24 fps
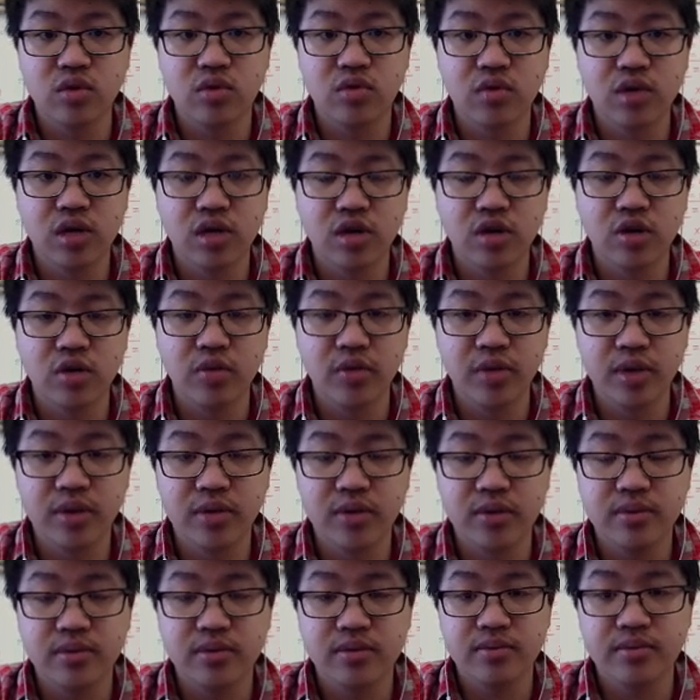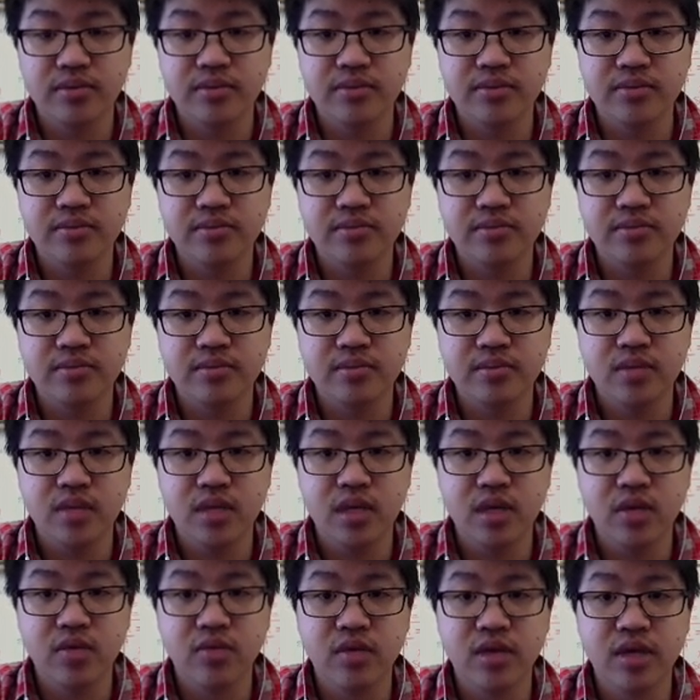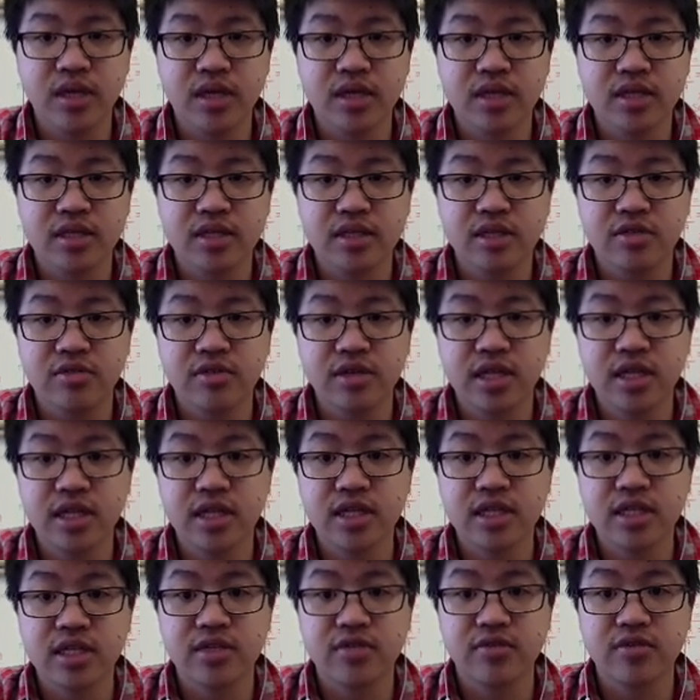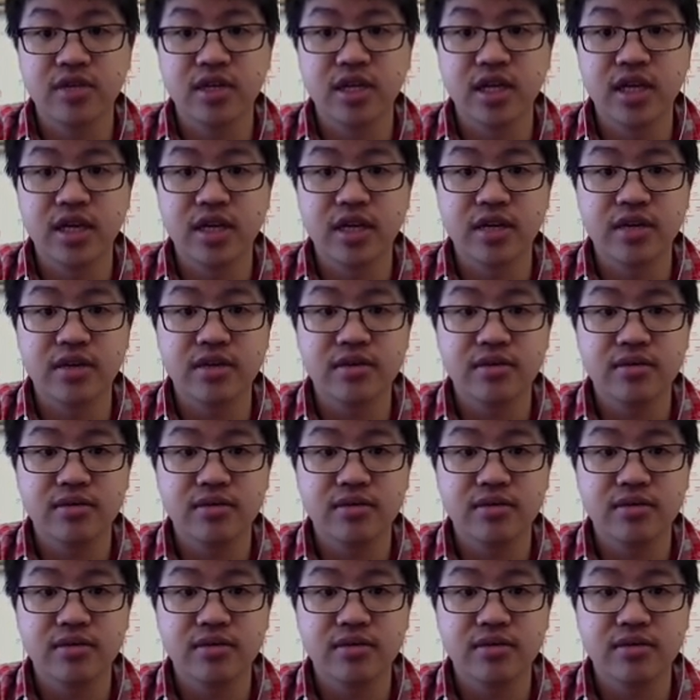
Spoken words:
we'll want to open, and we can screen this if we'd like.